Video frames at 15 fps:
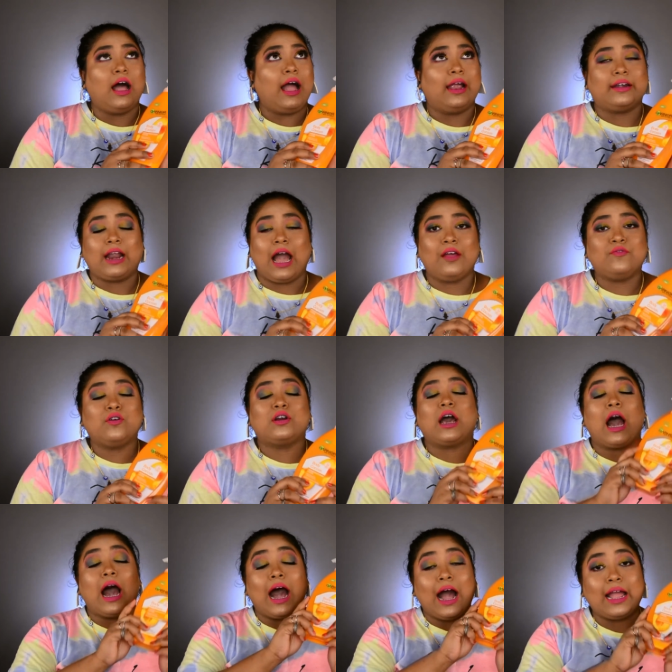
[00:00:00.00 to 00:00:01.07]
and I would
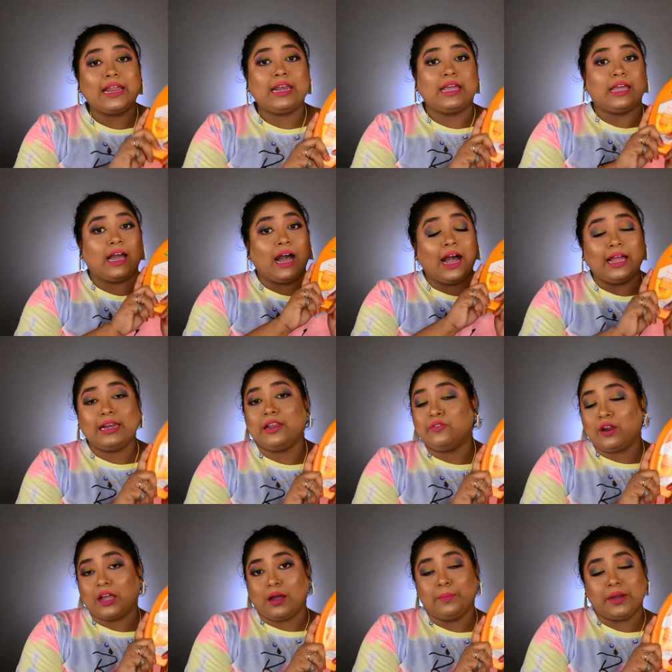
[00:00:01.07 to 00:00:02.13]
highly highly
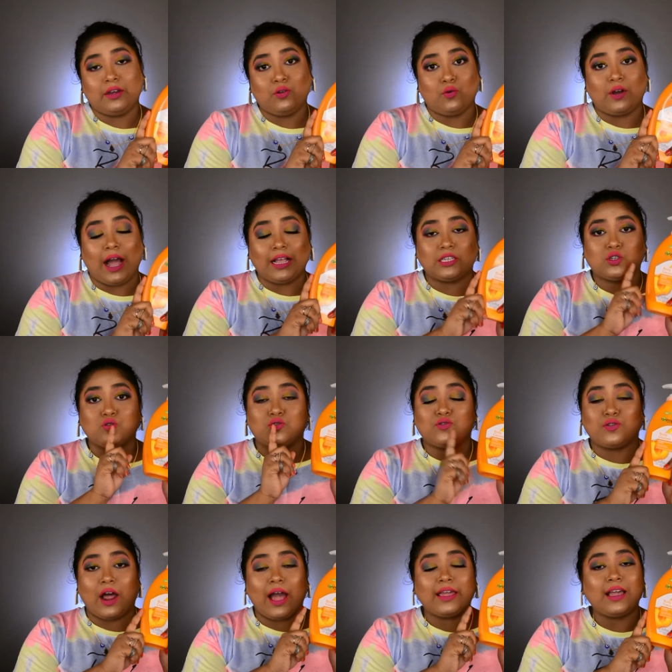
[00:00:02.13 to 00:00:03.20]
recommend you guys to
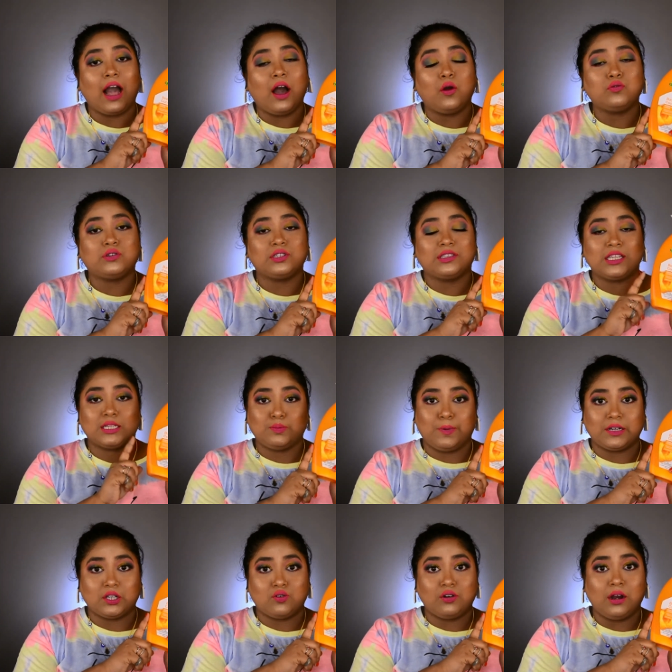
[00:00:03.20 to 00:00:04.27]
try out this
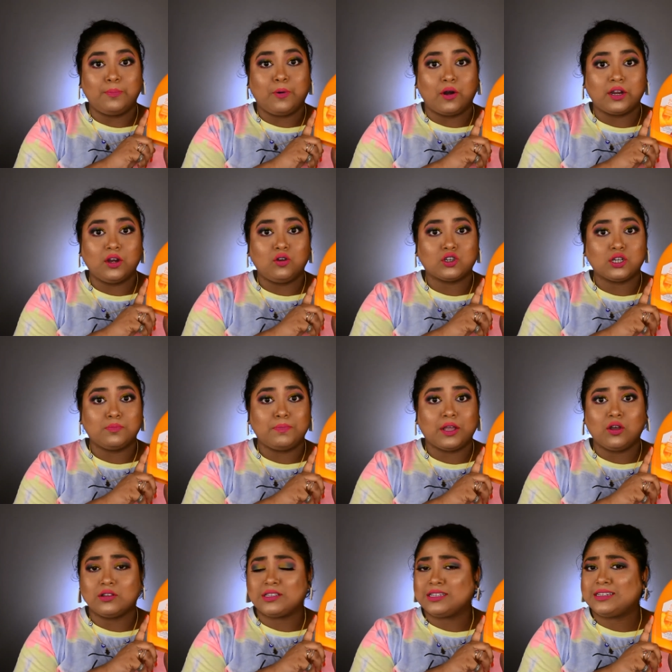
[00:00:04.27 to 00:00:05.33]
particular body lotion
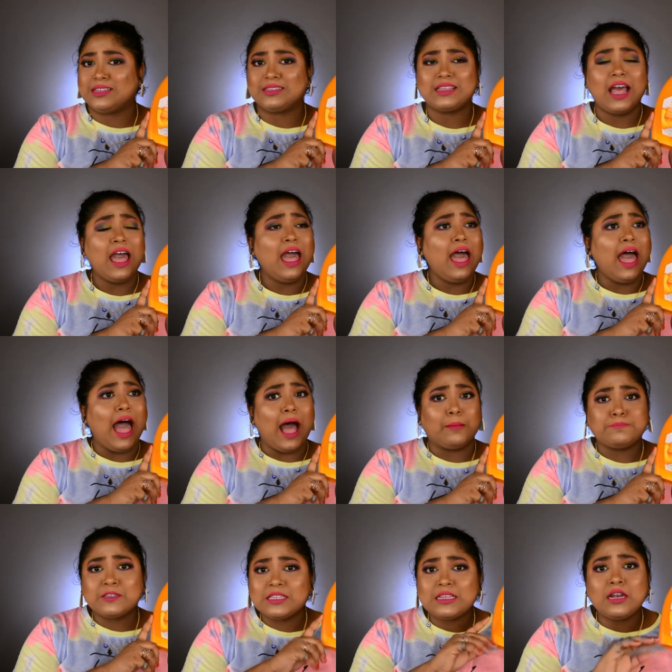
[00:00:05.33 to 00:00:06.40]
because it is
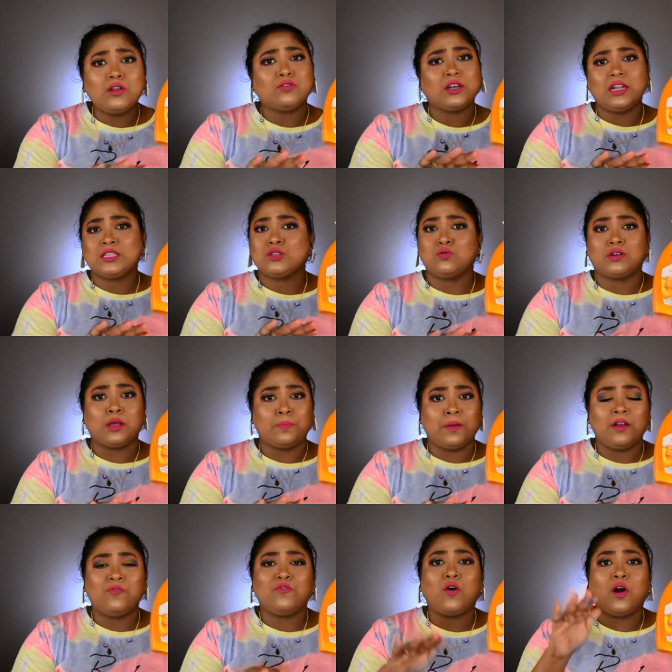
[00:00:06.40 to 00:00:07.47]
absolutely
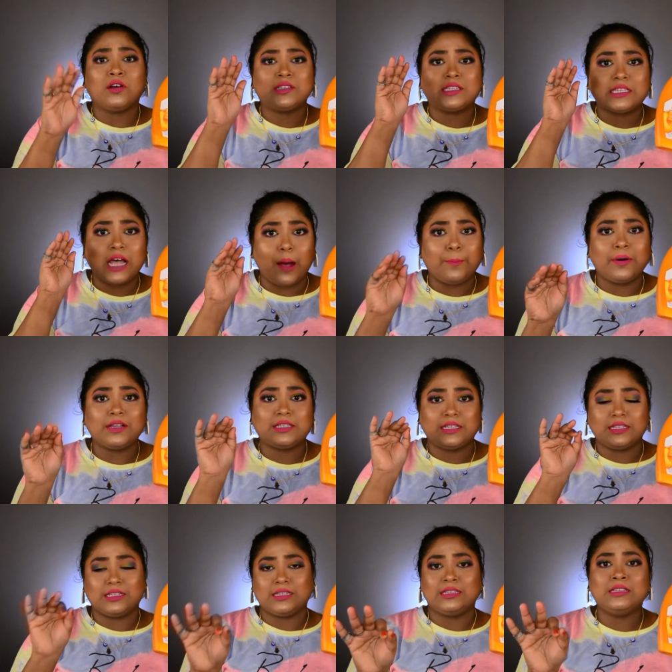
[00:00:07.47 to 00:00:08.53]
suitable for summer
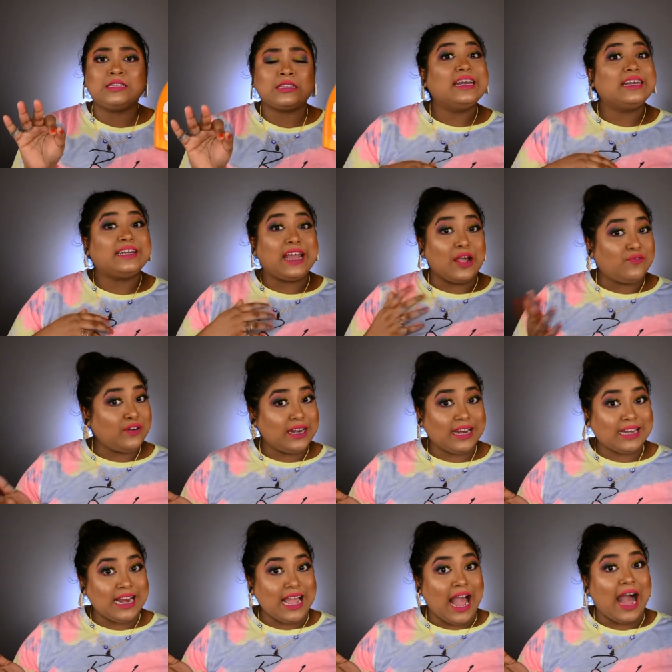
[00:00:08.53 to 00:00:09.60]
seasons.
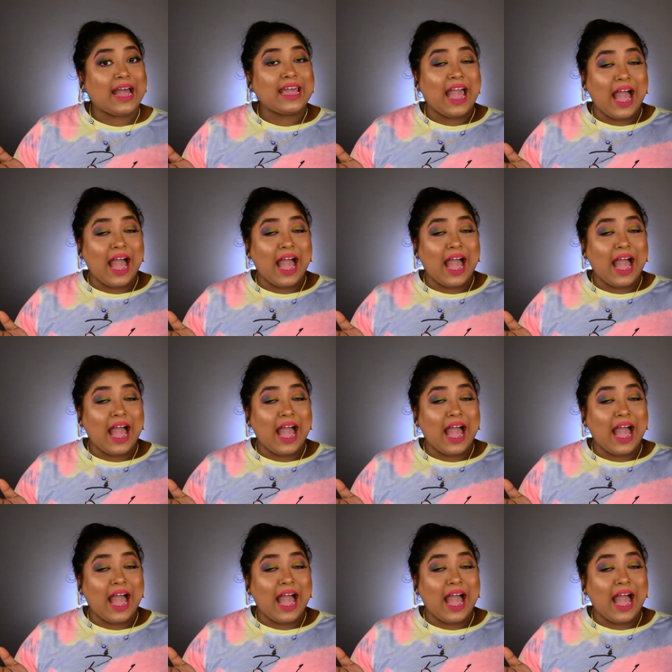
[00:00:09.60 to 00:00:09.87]
Definitely I